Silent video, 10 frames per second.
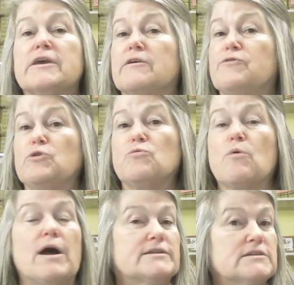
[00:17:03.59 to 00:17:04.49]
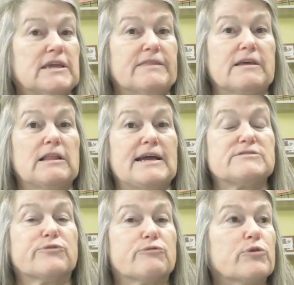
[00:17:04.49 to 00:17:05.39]
if you want to get the class
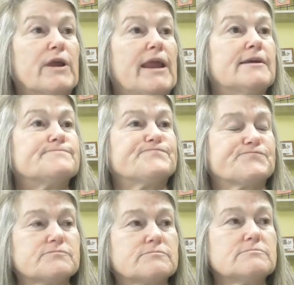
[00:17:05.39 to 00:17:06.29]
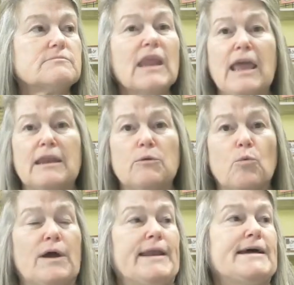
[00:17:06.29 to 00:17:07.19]
for free and
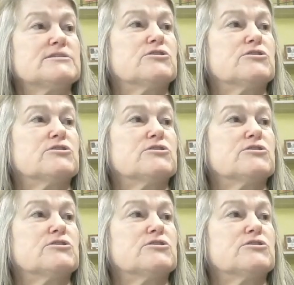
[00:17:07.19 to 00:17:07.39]
whatnot.